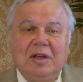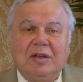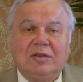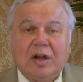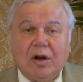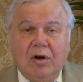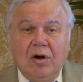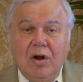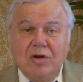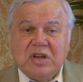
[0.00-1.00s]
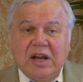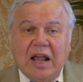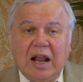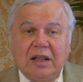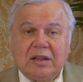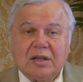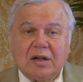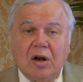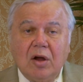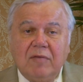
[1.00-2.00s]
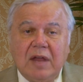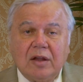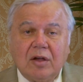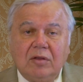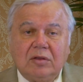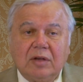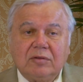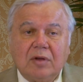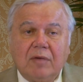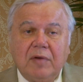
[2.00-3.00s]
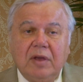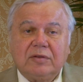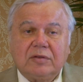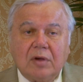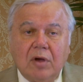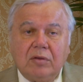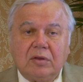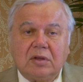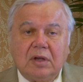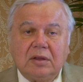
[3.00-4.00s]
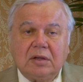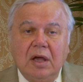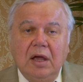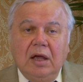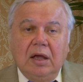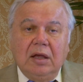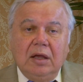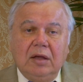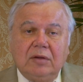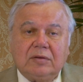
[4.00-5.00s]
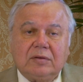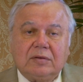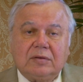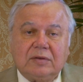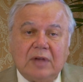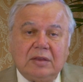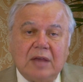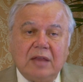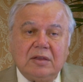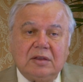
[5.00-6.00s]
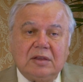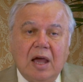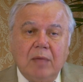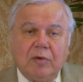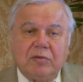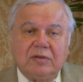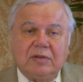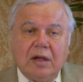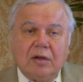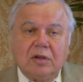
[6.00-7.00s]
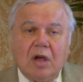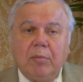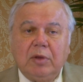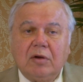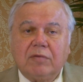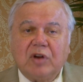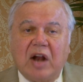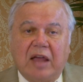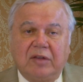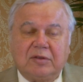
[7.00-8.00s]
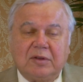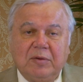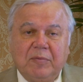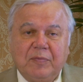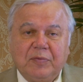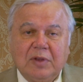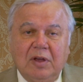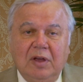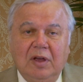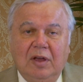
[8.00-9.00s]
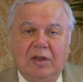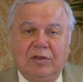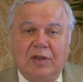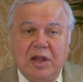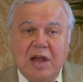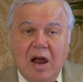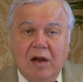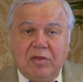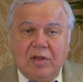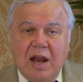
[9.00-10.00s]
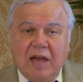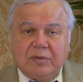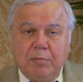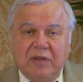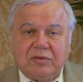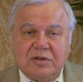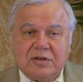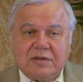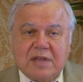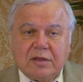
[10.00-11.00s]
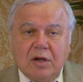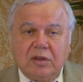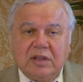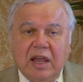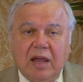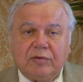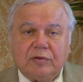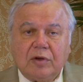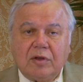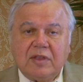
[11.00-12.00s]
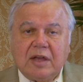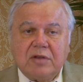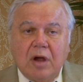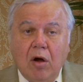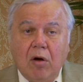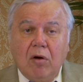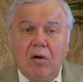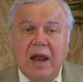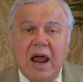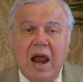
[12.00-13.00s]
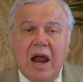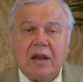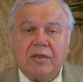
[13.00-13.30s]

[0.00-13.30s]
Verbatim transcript: The chronological and the global context of its content is set at the time of the second coming of Christ. They are the last messages that God gives so that the whole earth